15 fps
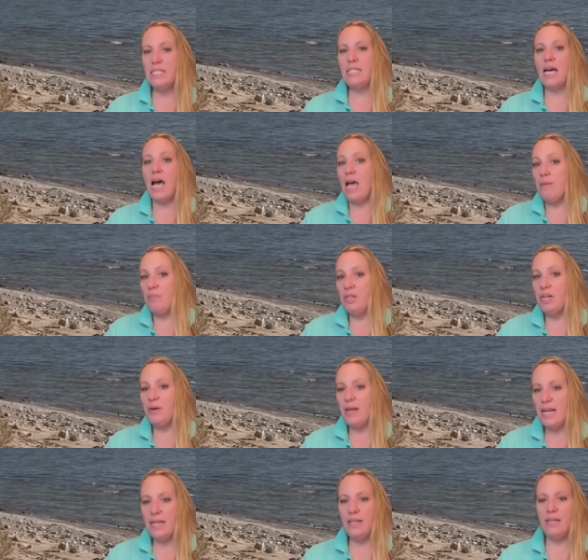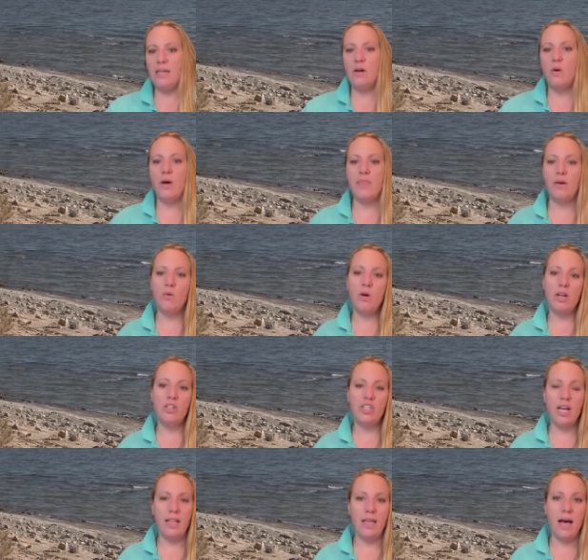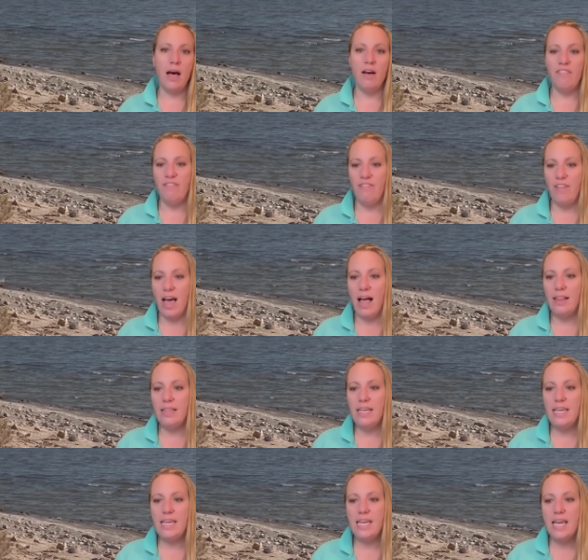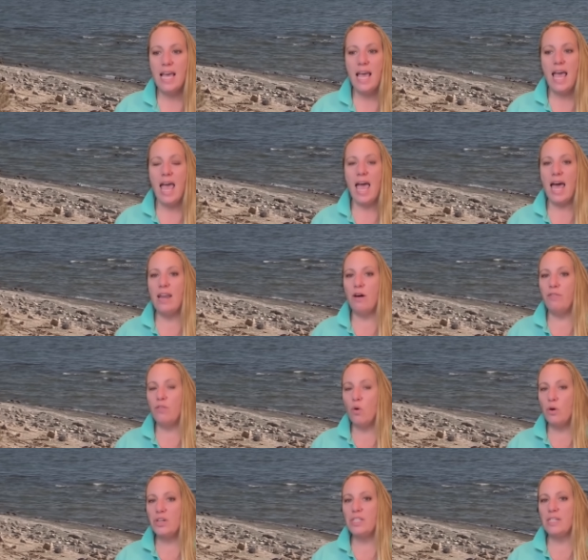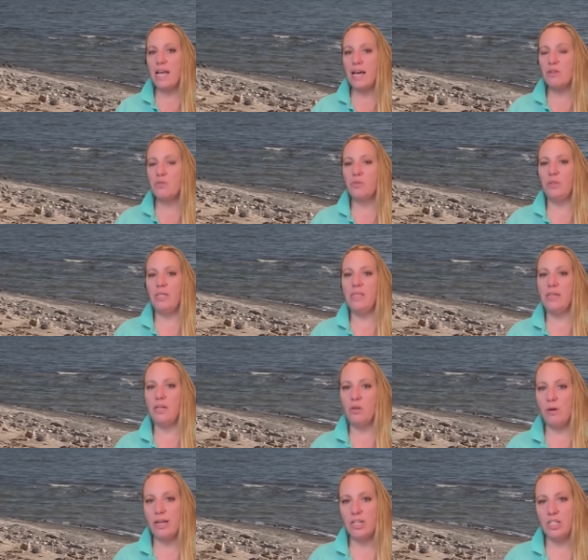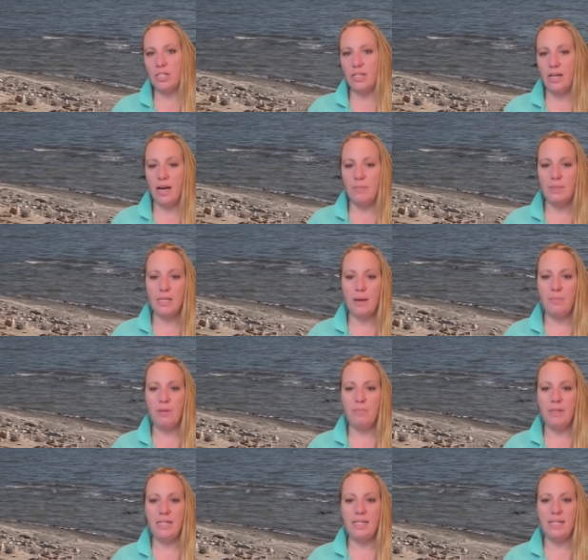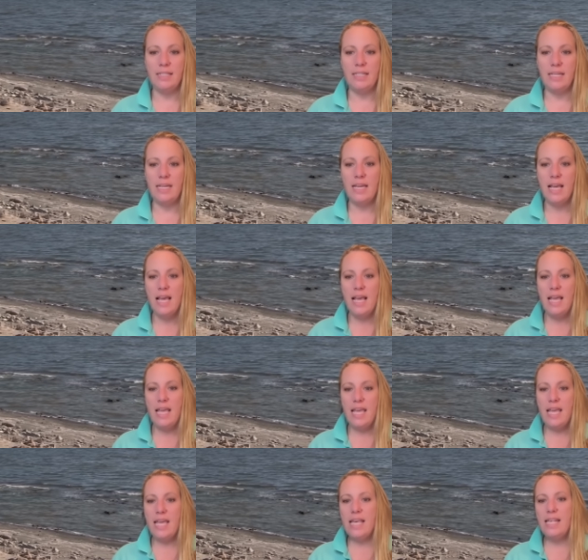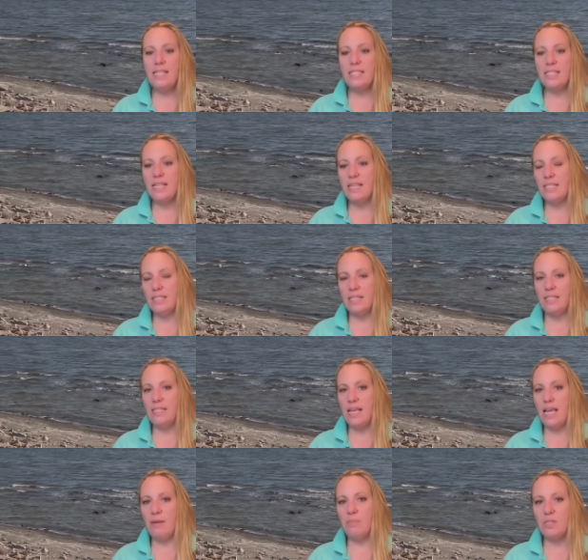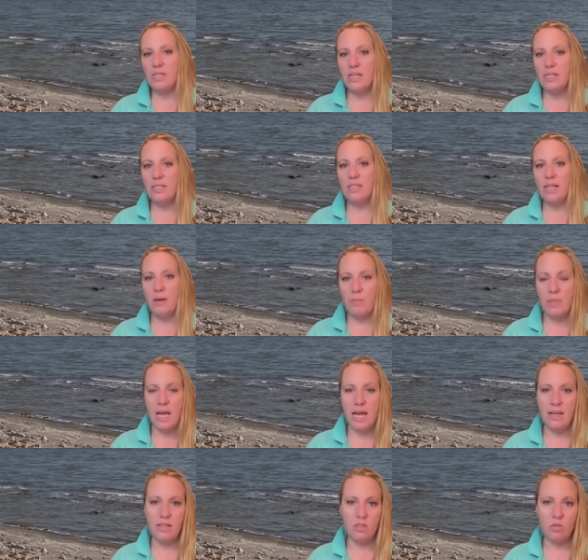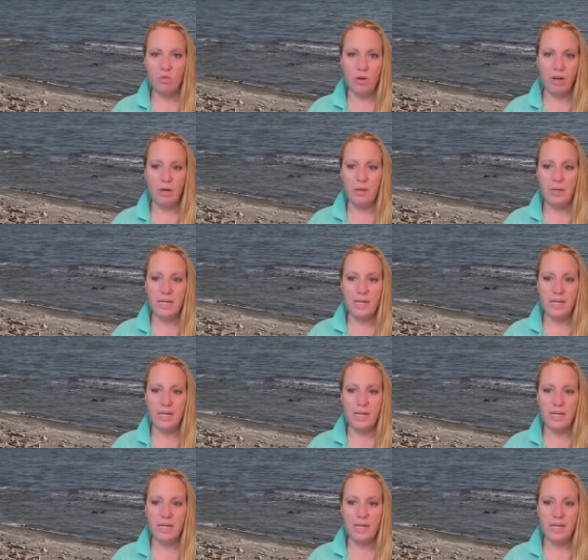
time near Indio and the Coachella Valley. And of course, naturally, the question comes up immediately is this the same system that is triggered